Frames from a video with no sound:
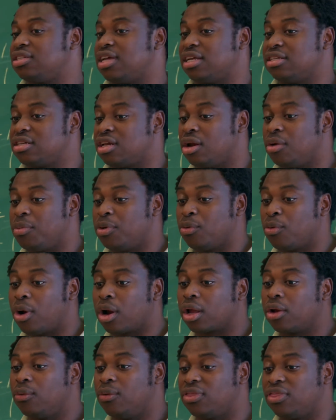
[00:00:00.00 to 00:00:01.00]
that's gonna be
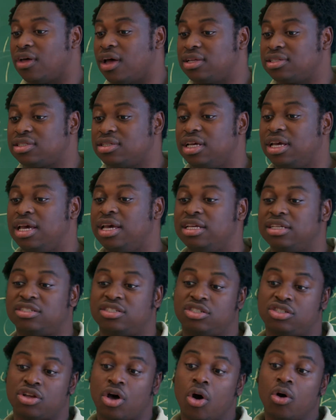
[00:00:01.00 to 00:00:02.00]
working with us
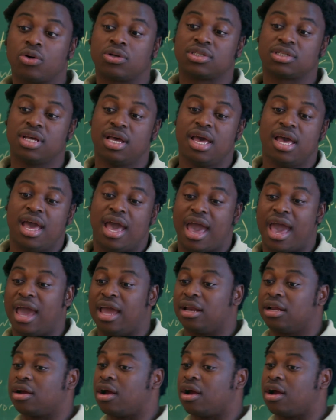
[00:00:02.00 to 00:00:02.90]
is Stokes and